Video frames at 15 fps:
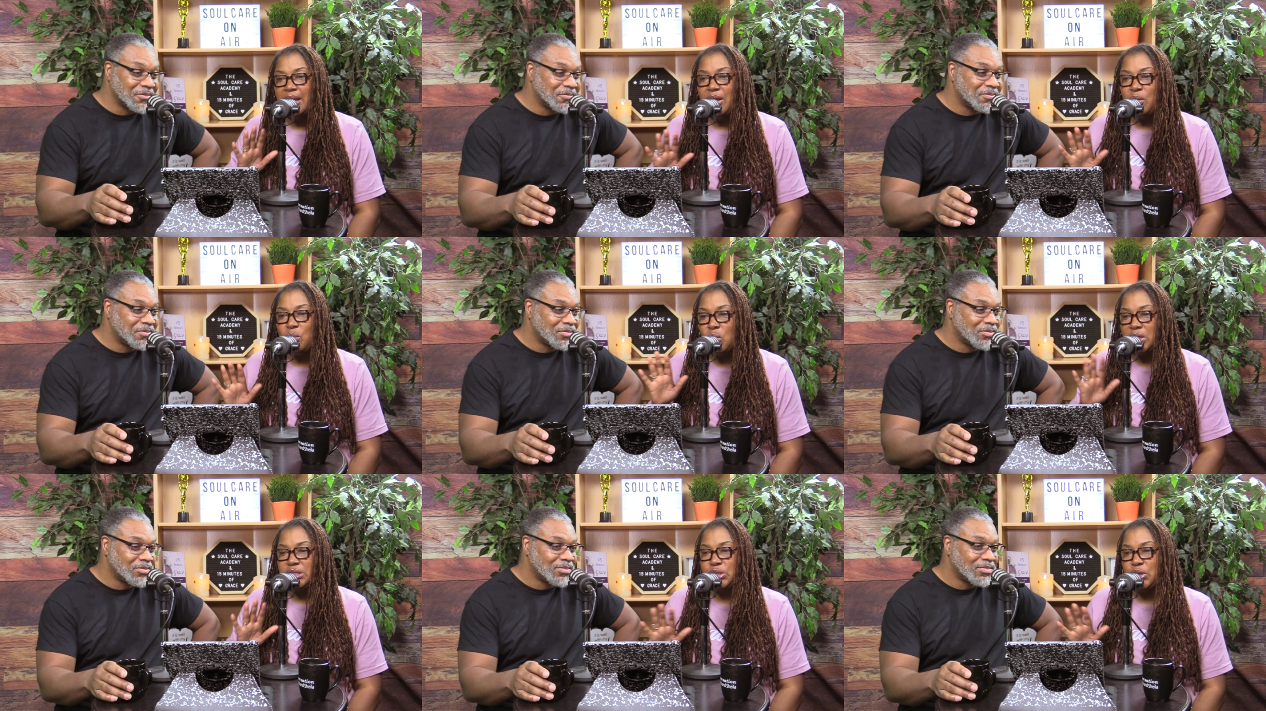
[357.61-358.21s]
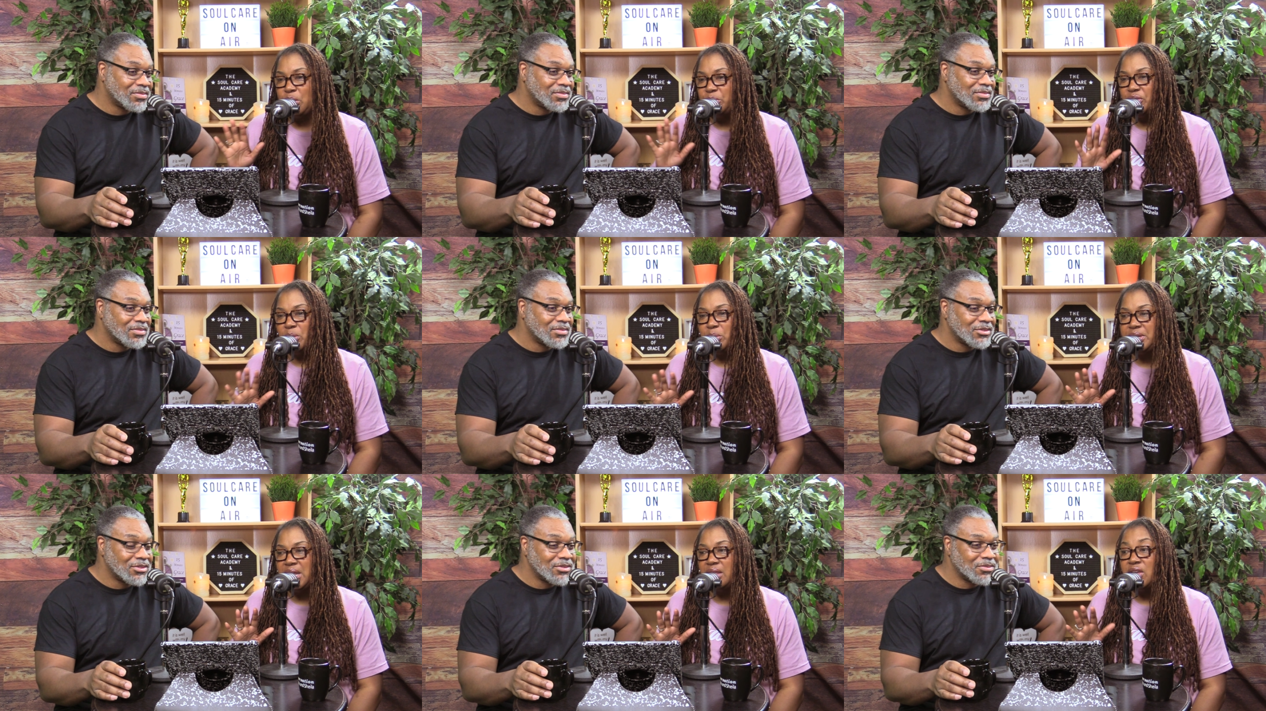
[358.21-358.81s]
Speaker 1: one term
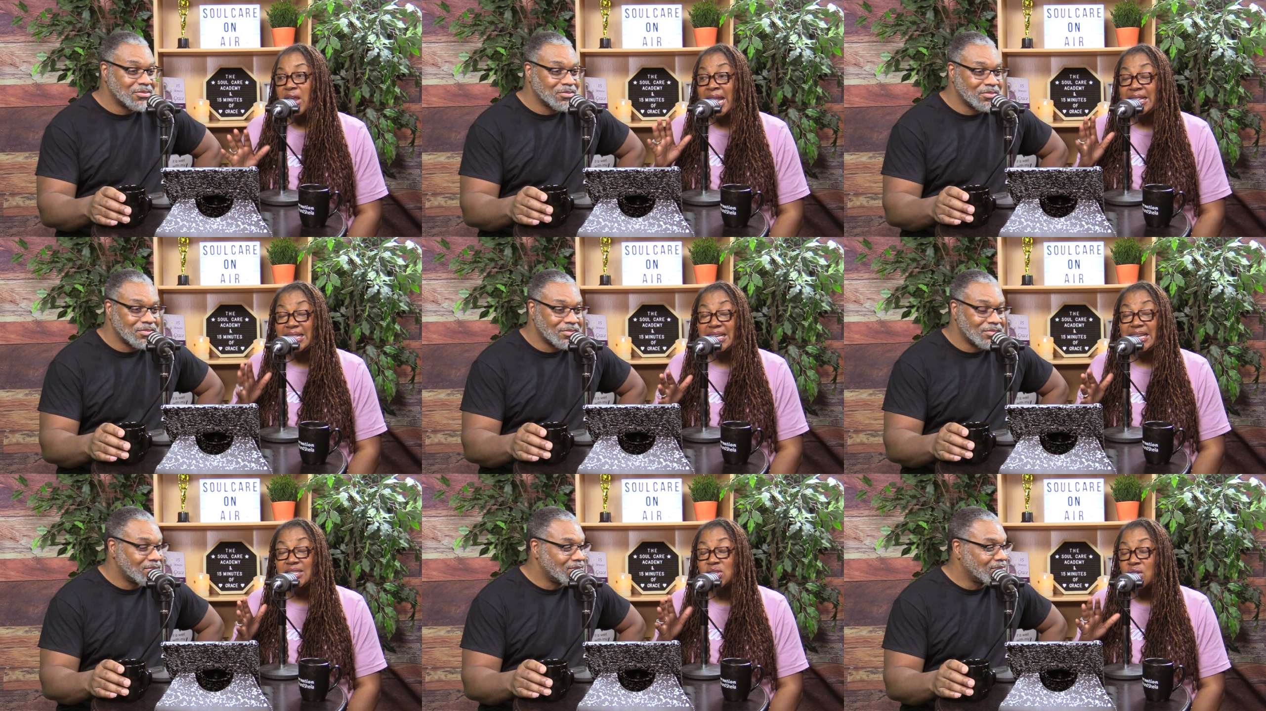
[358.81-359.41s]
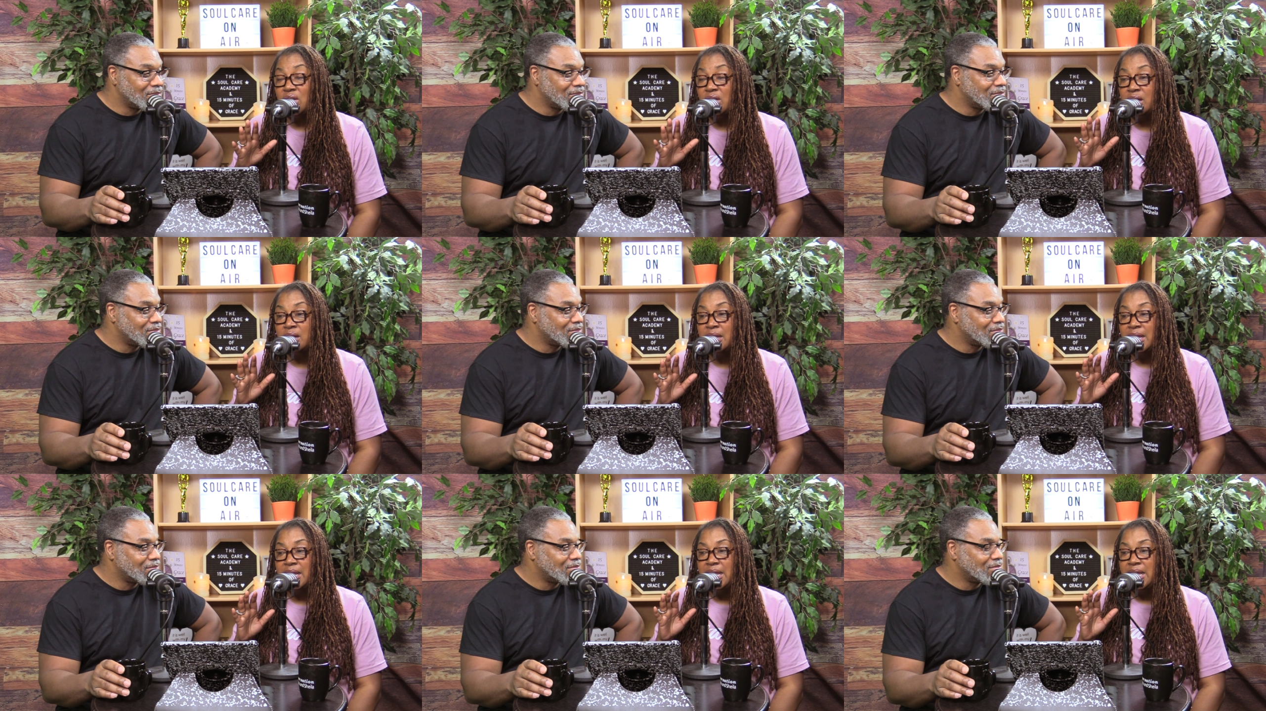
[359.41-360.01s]
from another. And these are
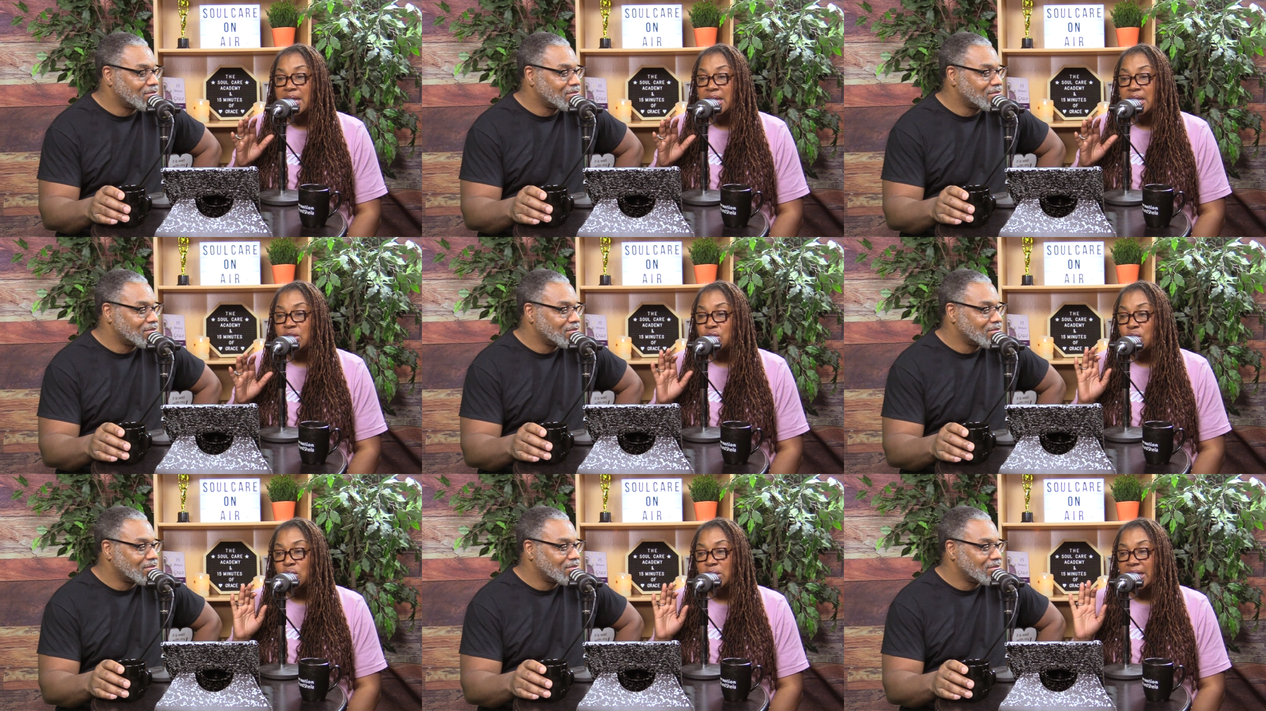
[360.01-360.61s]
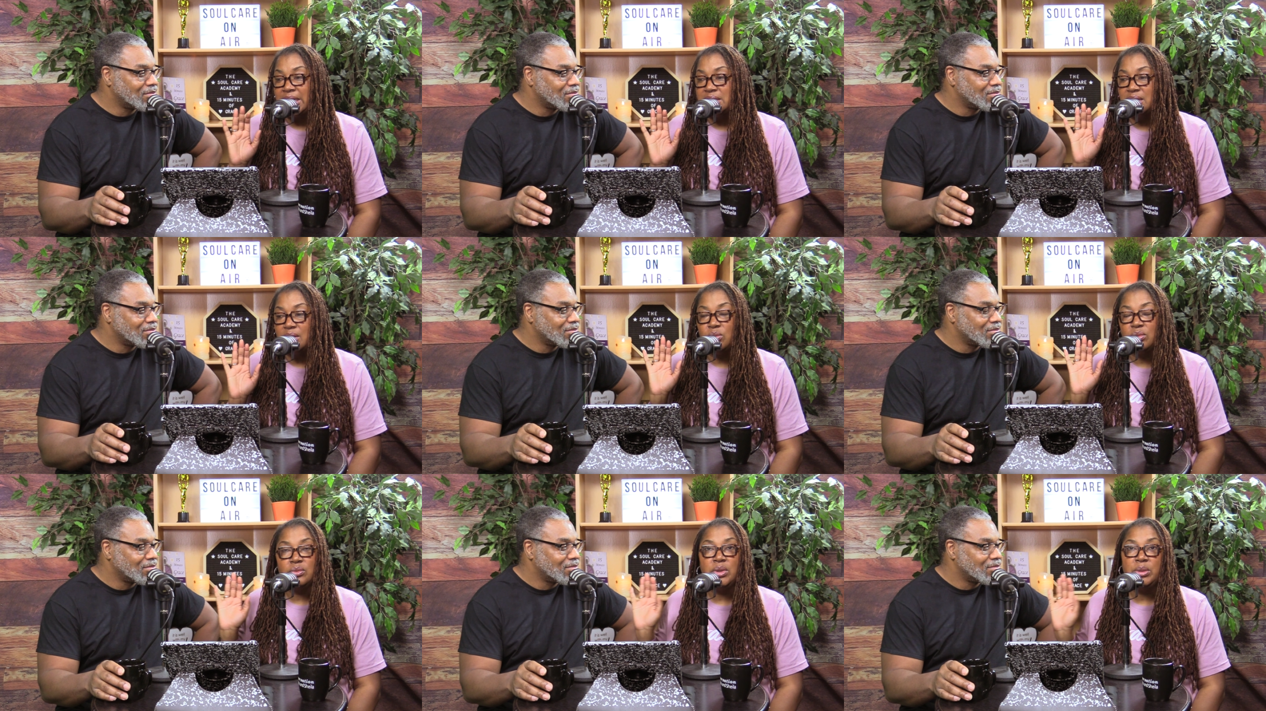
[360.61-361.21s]
you know, like I said,
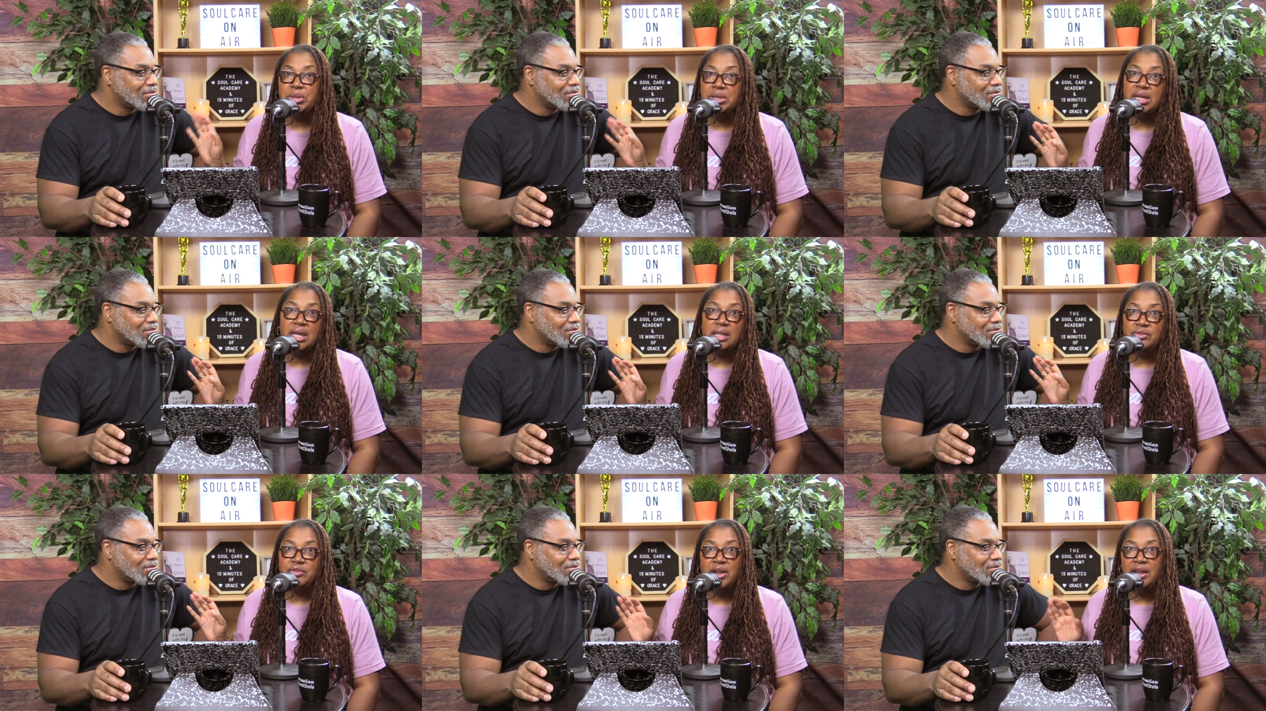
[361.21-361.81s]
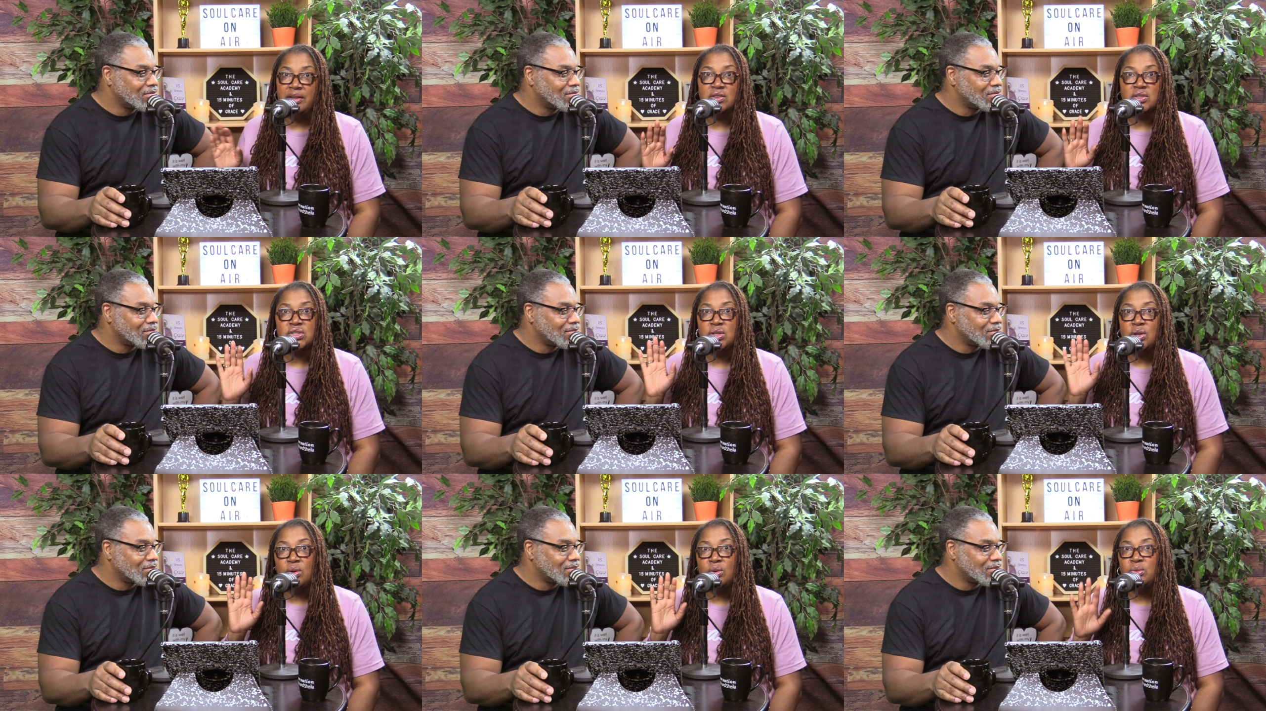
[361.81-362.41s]
we've been together forever,
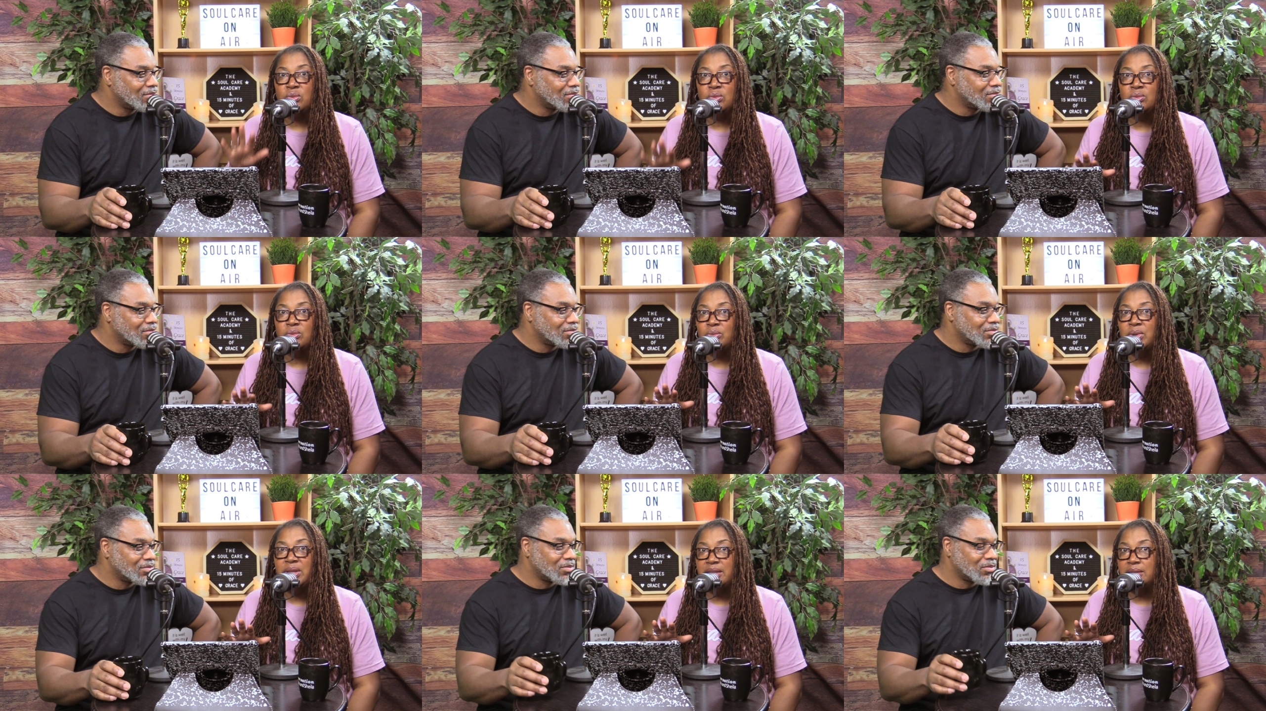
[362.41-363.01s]
so we,